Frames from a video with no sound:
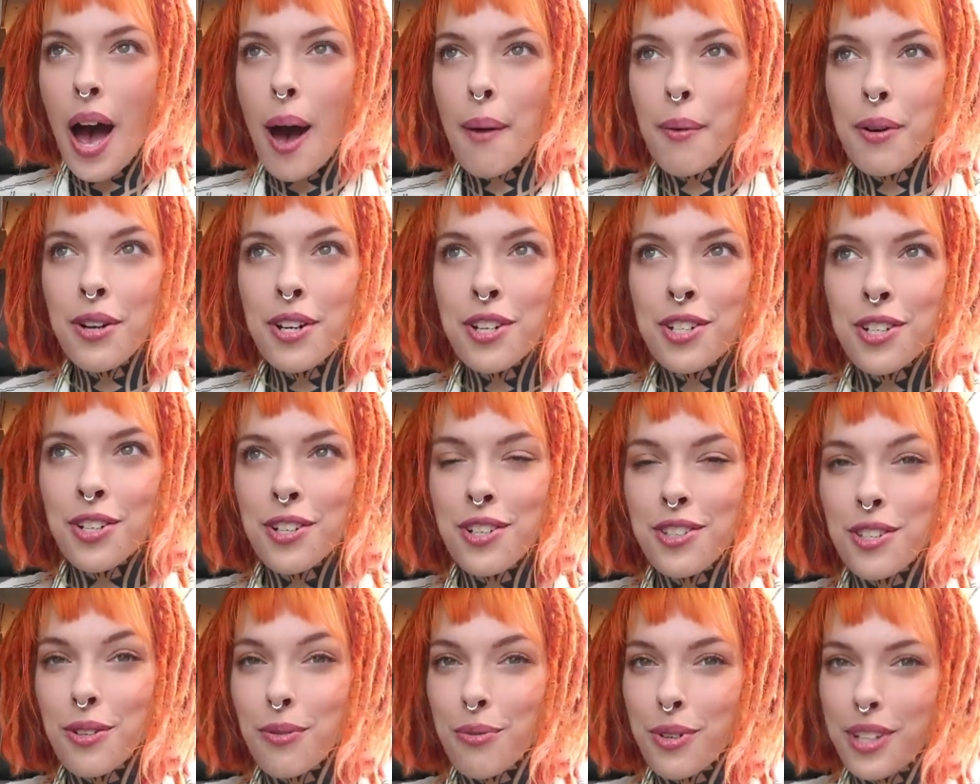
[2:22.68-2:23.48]
I'm gonna show
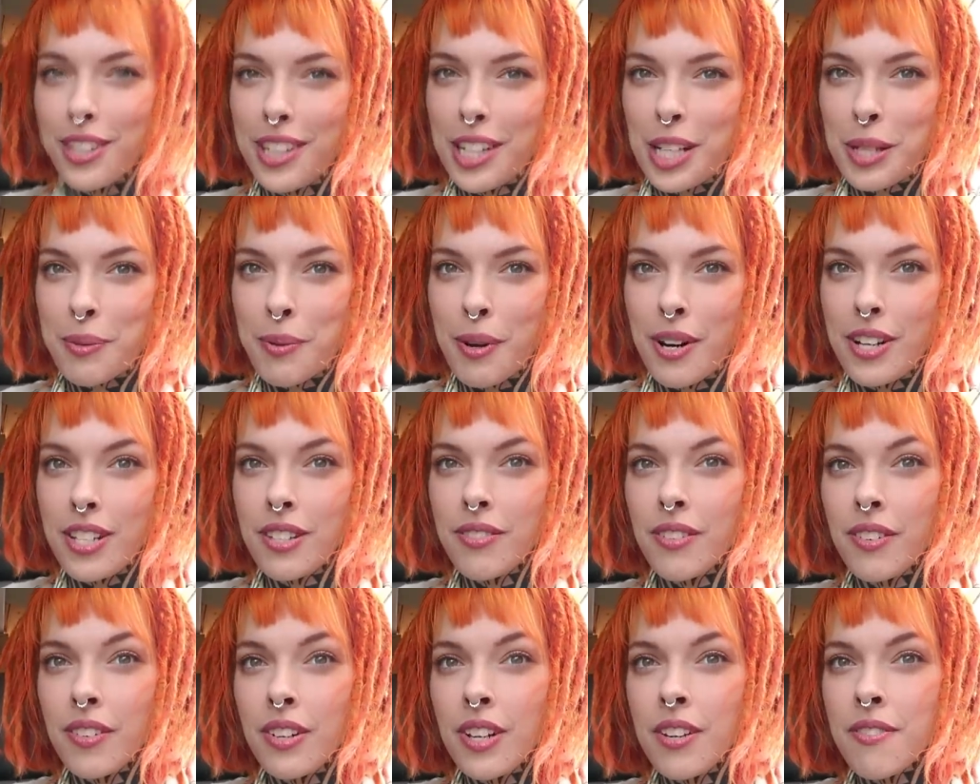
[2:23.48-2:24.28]
you the real experience
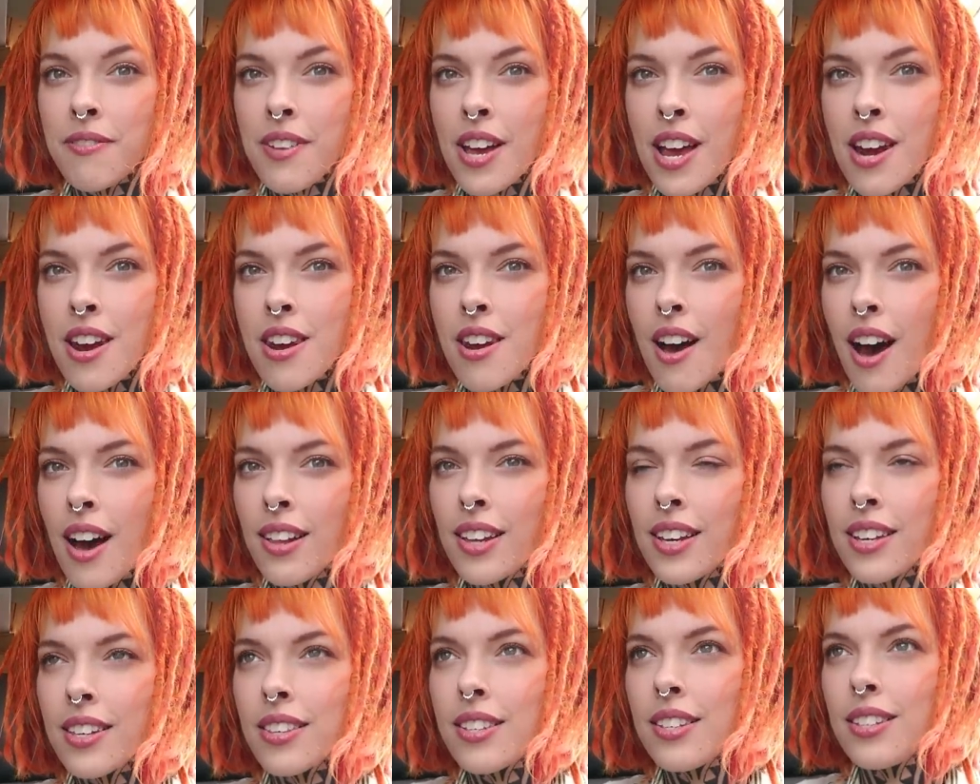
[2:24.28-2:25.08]
of living in a van, not
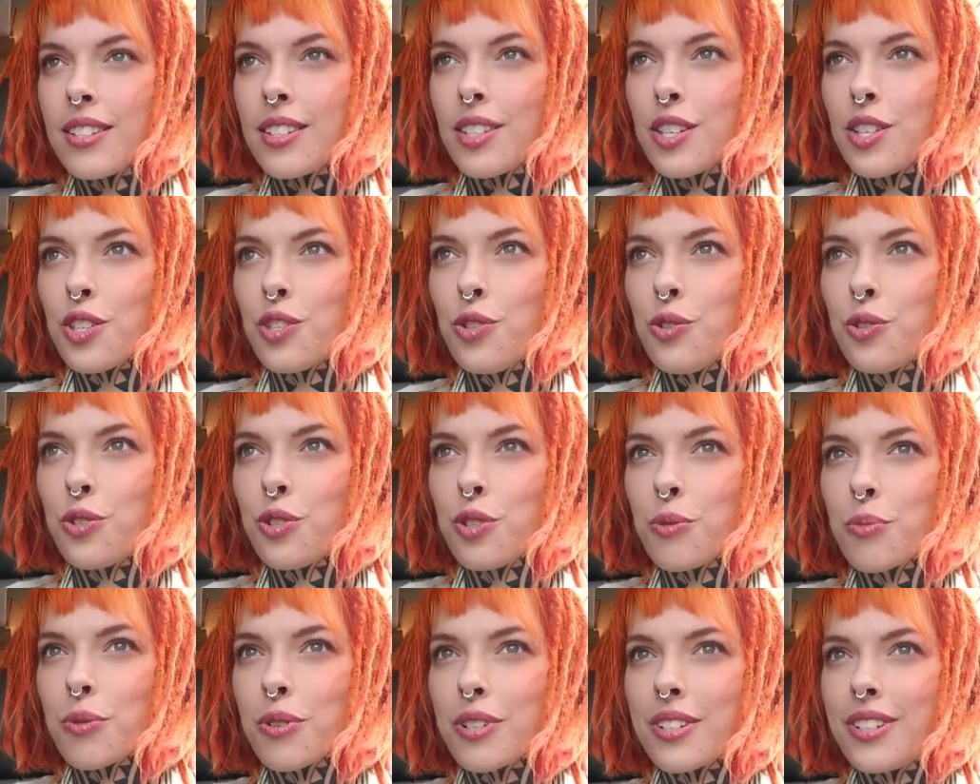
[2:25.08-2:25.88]
like these
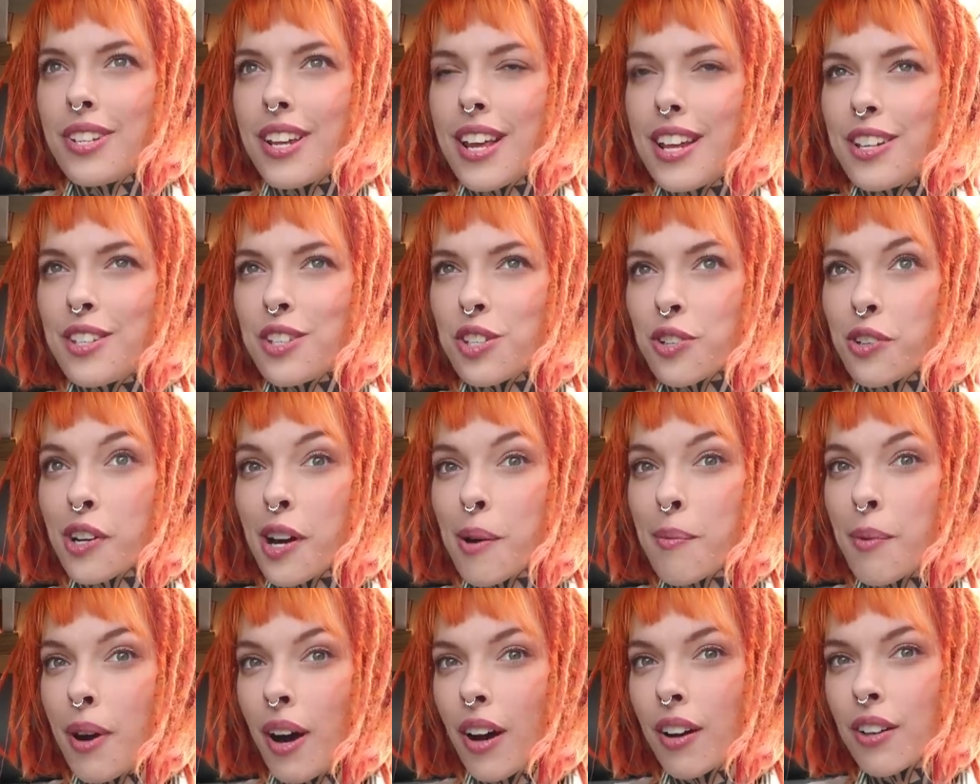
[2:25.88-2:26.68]
YouTubers and
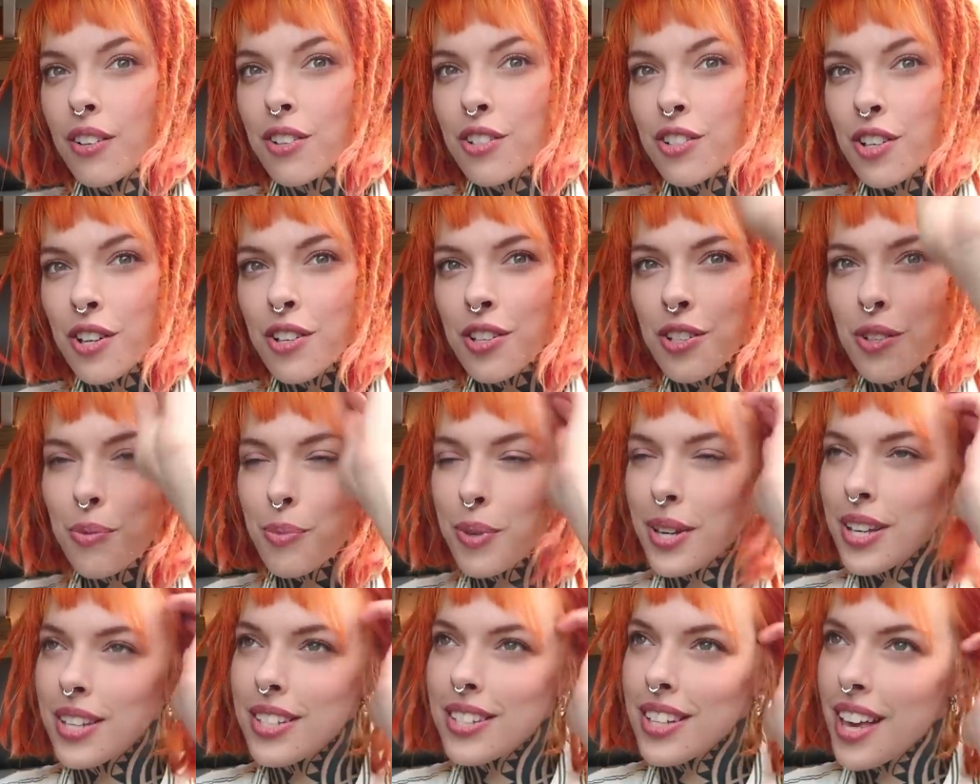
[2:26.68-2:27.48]
Instagram models show you,
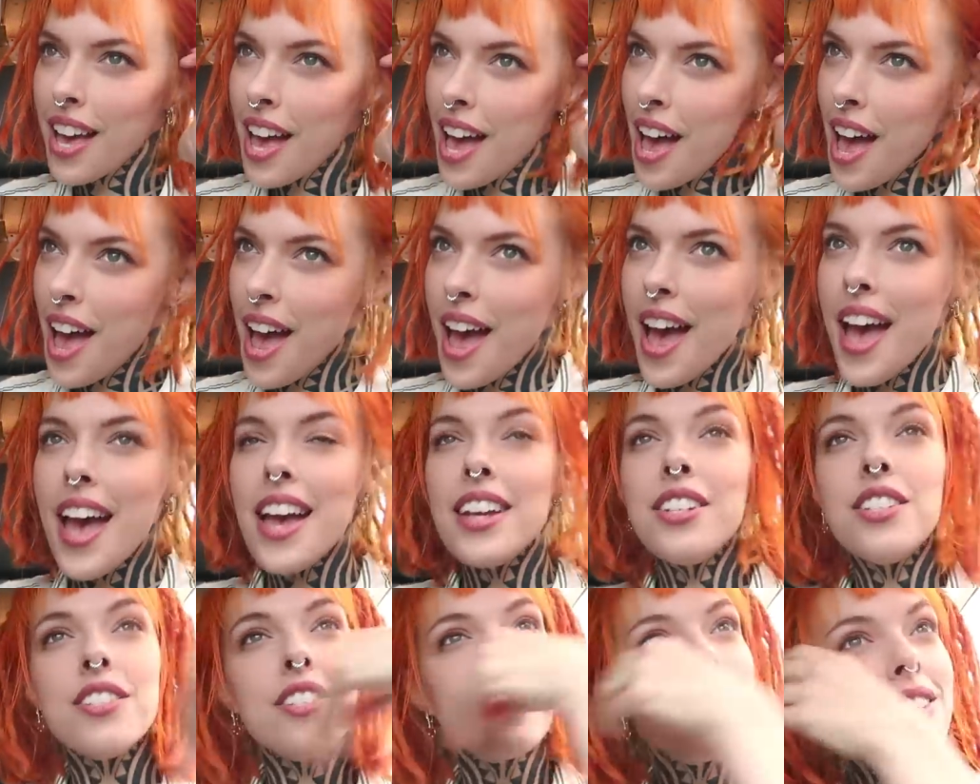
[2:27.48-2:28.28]
because
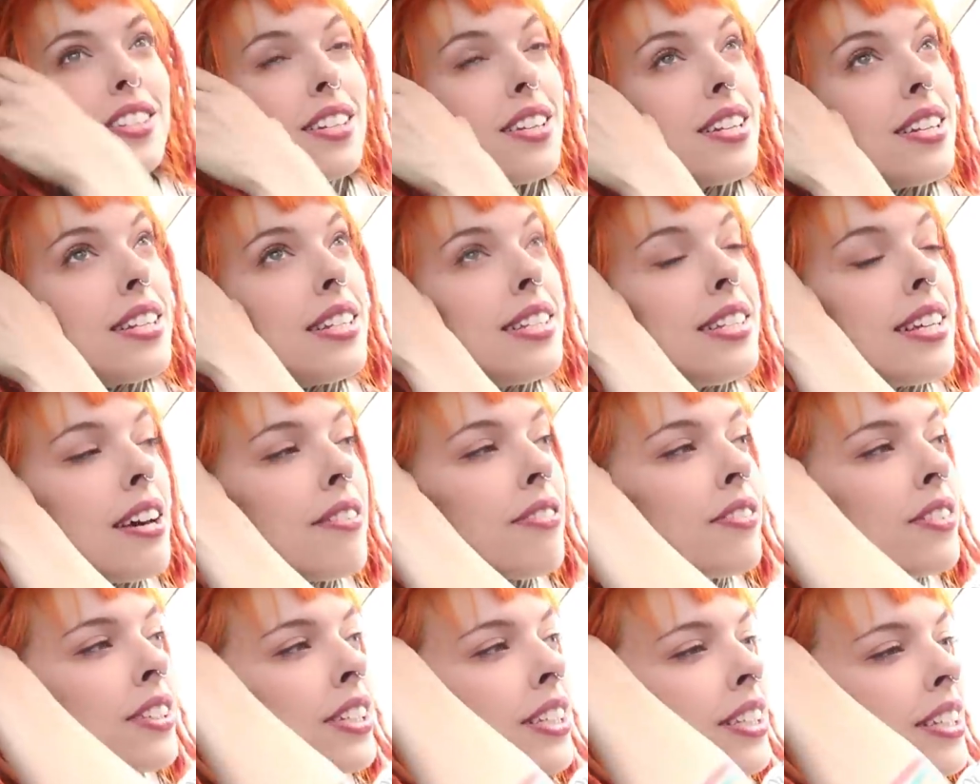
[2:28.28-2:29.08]
it's
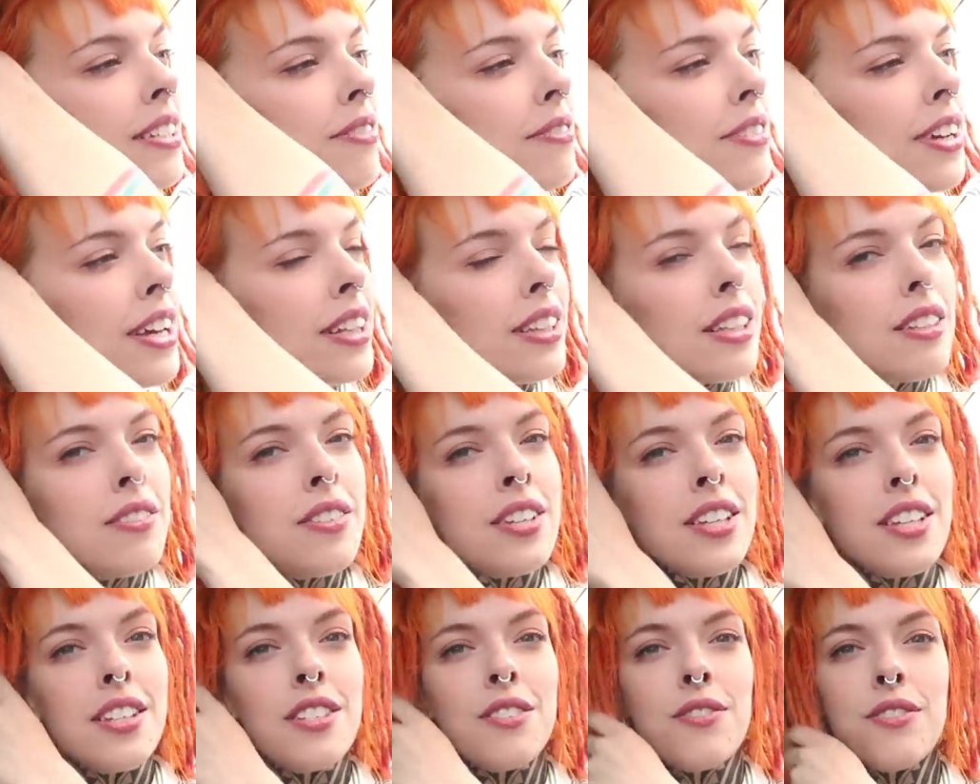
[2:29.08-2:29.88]
definitely, van
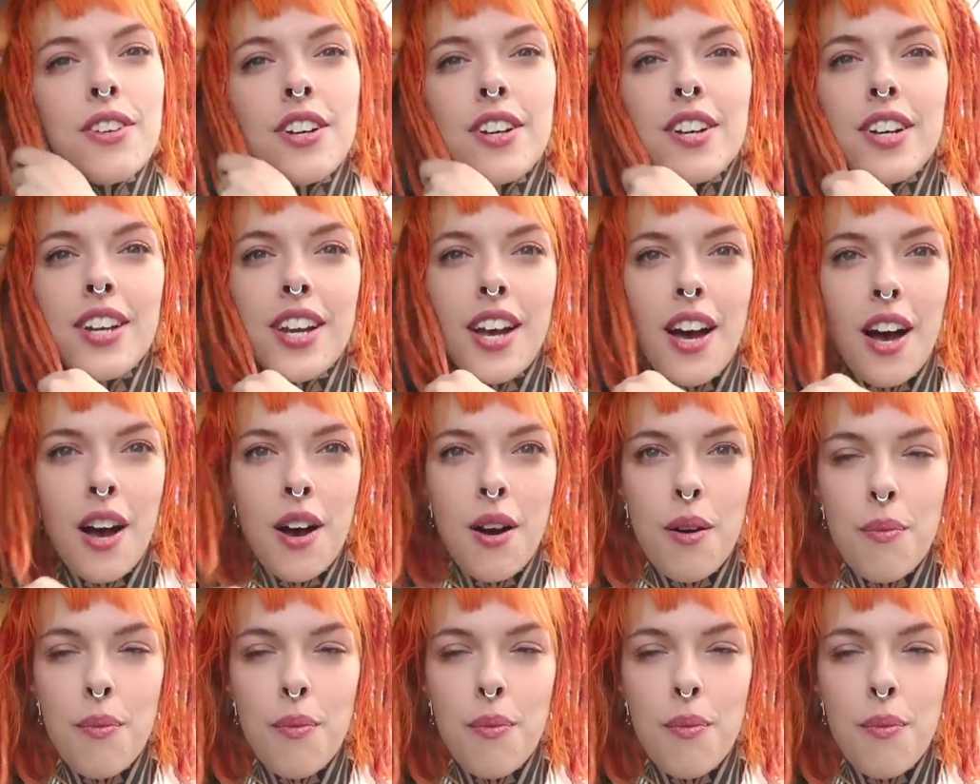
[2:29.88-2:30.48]
living is very,